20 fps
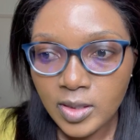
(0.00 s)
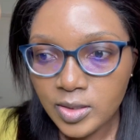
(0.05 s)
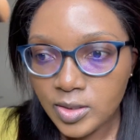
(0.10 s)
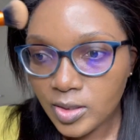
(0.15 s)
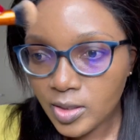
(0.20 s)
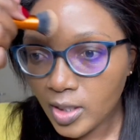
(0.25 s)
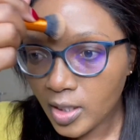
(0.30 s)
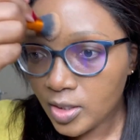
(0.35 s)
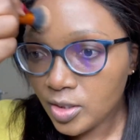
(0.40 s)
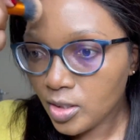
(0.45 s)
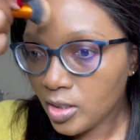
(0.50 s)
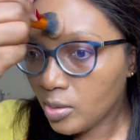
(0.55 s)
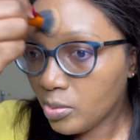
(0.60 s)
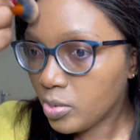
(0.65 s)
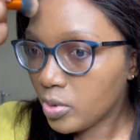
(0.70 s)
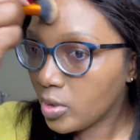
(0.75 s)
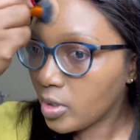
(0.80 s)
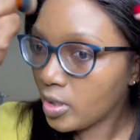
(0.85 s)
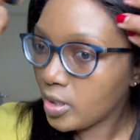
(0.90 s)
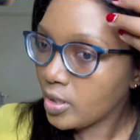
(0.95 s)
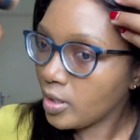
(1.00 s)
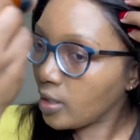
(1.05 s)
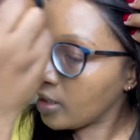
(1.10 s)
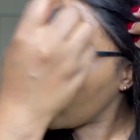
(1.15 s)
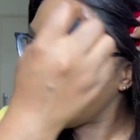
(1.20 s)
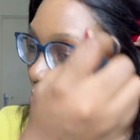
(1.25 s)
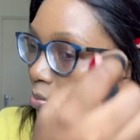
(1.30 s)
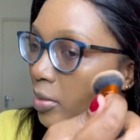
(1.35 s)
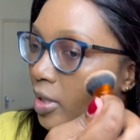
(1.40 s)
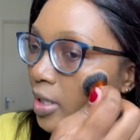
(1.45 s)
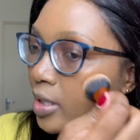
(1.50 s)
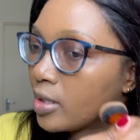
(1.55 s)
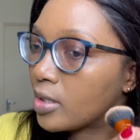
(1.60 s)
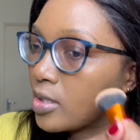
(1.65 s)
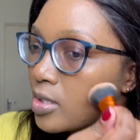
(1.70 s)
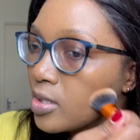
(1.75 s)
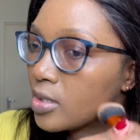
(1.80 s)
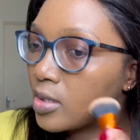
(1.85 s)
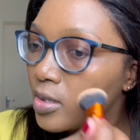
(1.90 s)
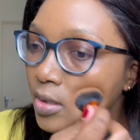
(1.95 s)
Should actually put on a headband
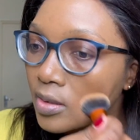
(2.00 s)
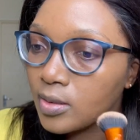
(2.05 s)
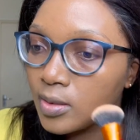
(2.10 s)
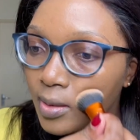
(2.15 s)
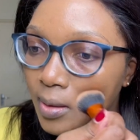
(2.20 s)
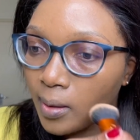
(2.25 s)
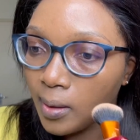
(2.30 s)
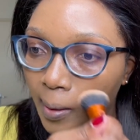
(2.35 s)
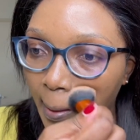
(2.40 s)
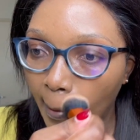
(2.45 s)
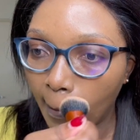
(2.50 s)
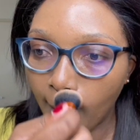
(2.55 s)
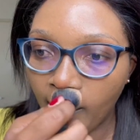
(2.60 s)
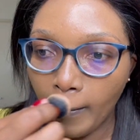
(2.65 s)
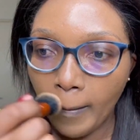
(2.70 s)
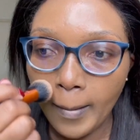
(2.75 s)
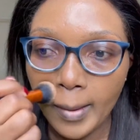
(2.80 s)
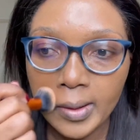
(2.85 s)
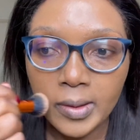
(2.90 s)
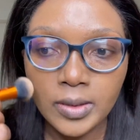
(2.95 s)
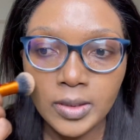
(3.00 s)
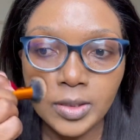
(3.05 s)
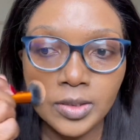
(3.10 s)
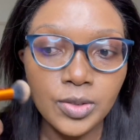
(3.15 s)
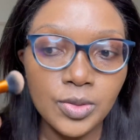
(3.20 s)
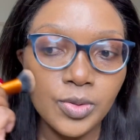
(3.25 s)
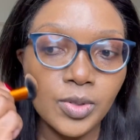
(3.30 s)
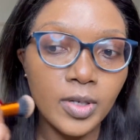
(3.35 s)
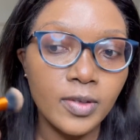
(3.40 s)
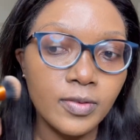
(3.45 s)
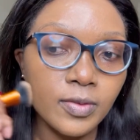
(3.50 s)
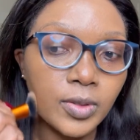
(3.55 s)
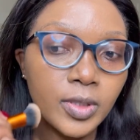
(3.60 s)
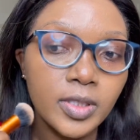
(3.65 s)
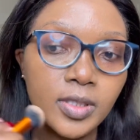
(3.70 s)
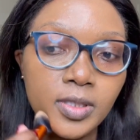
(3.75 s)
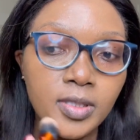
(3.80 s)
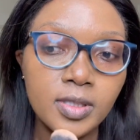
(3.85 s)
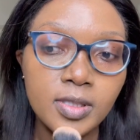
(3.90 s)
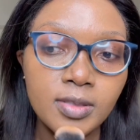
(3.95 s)
just to
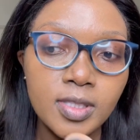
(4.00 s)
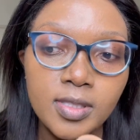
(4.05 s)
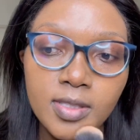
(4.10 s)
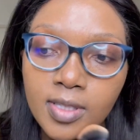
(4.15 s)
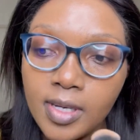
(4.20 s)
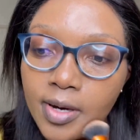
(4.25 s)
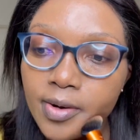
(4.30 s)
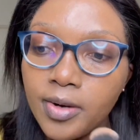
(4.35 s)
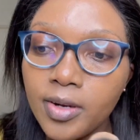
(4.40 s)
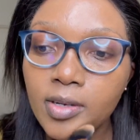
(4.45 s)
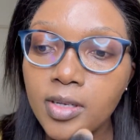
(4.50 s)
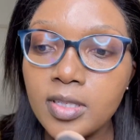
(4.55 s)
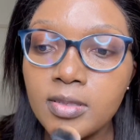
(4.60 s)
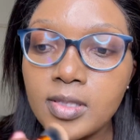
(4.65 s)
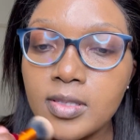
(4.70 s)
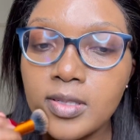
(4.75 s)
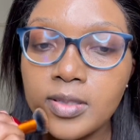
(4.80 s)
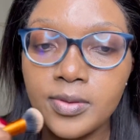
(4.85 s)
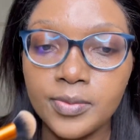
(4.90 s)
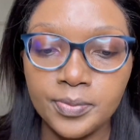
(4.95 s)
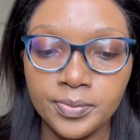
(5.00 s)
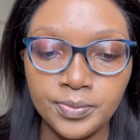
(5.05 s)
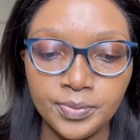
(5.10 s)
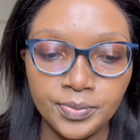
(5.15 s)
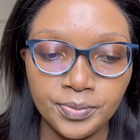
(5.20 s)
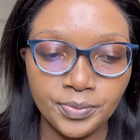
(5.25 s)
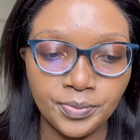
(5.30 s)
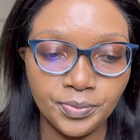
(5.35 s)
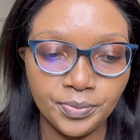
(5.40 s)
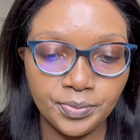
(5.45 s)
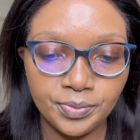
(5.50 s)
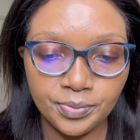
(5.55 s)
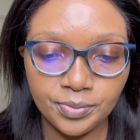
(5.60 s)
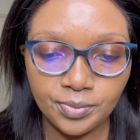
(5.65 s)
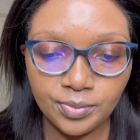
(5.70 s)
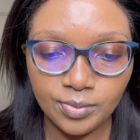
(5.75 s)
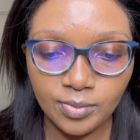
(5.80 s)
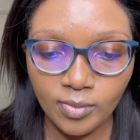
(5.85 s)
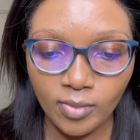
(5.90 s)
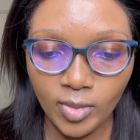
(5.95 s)
avoid these areas.
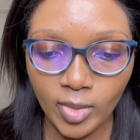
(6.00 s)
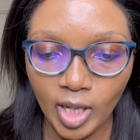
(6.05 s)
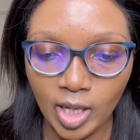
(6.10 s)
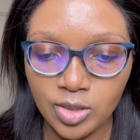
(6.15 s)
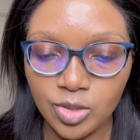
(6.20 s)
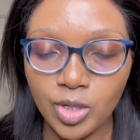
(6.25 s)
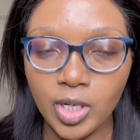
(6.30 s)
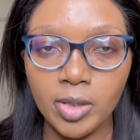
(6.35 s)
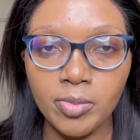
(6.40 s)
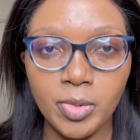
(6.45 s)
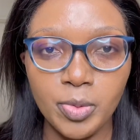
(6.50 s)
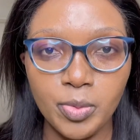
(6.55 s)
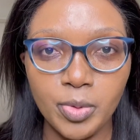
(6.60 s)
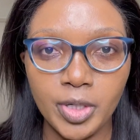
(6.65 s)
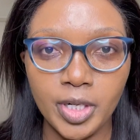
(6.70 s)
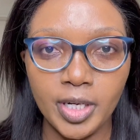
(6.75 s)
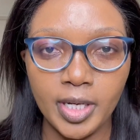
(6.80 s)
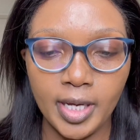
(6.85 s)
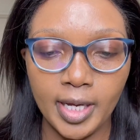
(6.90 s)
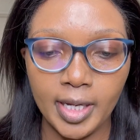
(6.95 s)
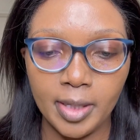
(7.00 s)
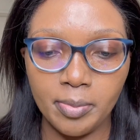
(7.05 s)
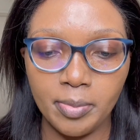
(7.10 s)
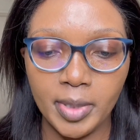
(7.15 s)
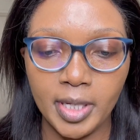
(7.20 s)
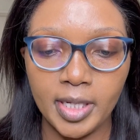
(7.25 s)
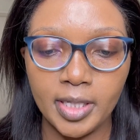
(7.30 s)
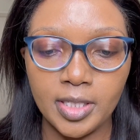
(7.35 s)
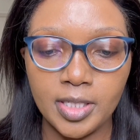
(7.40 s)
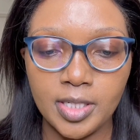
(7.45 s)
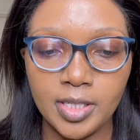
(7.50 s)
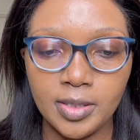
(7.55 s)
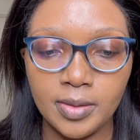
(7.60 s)
So let me put on a headband.